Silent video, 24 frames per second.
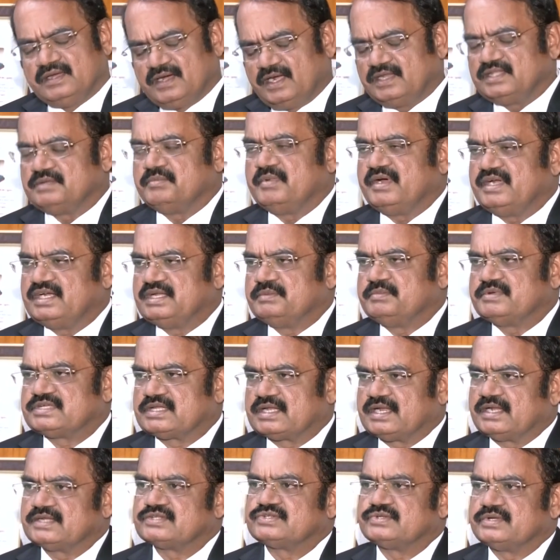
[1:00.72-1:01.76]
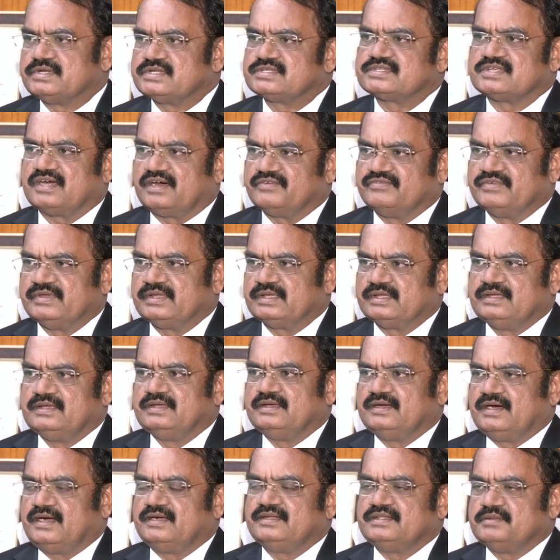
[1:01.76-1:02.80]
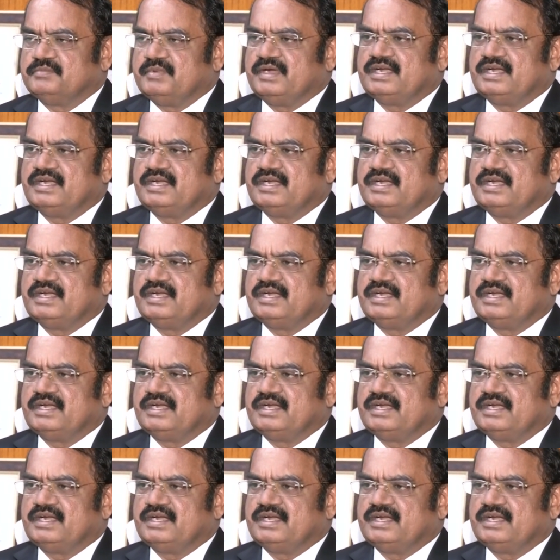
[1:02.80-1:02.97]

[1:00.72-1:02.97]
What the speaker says: And the manned mission also, it's offing. And the